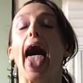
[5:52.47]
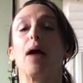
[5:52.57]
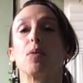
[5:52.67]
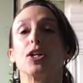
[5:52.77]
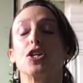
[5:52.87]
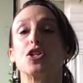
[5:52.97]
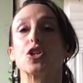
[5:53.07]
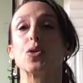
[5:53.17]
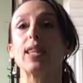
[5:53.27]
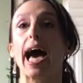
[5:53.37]
and we're gonna
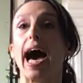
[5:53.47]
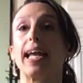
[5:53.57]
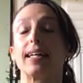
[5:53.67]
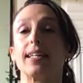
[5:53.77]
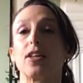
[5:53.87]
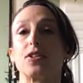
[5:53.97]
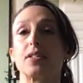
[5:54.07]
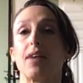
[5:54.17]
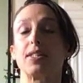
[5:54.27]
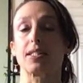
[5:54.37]
do that another
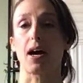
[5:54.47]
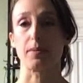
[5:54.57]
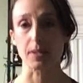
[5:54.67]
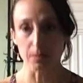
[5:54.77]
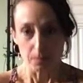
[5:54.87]
7 times.